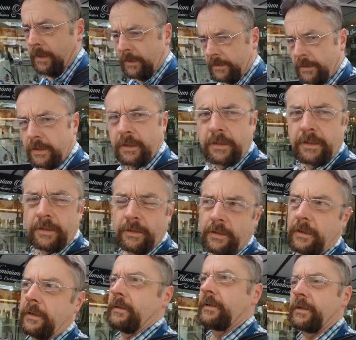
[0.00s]
So the
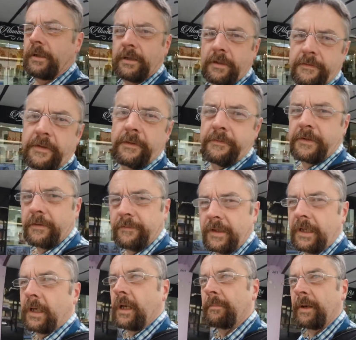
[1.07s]
alternative to
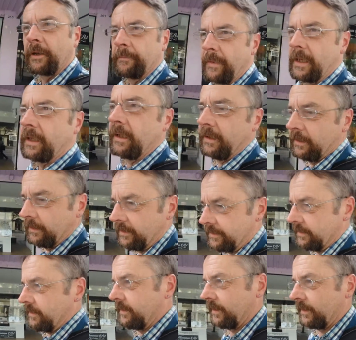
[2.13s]
thinking about mental
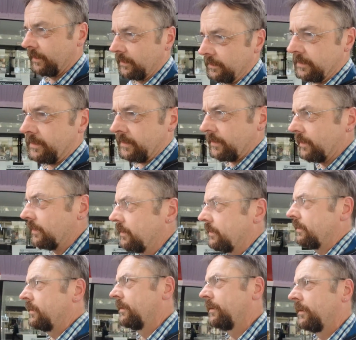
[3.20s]
illness as an illness
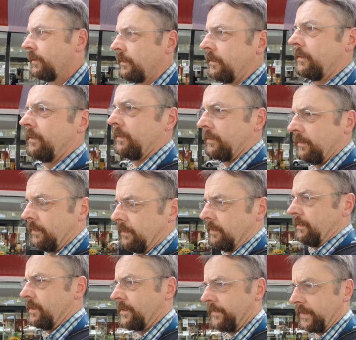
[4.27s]

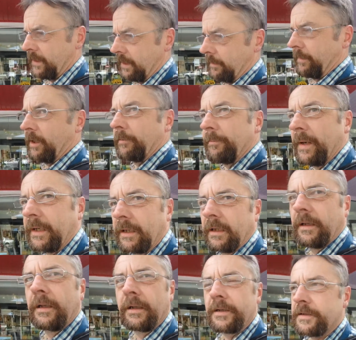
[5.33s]
is thinking about mental
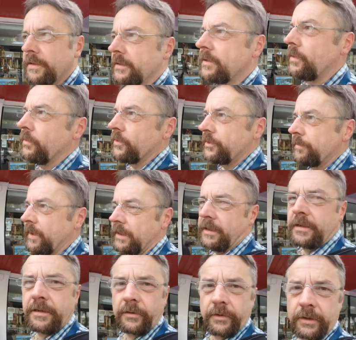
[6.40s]
illnesses caused by the
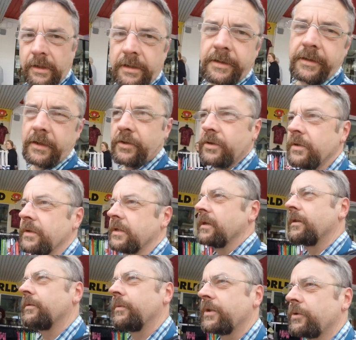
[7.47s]
social conditions
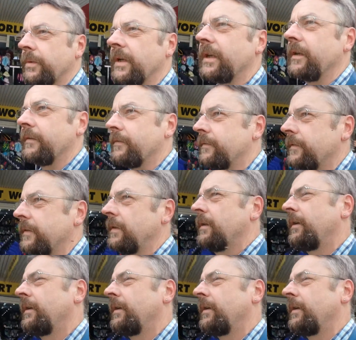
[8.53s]
under which we live.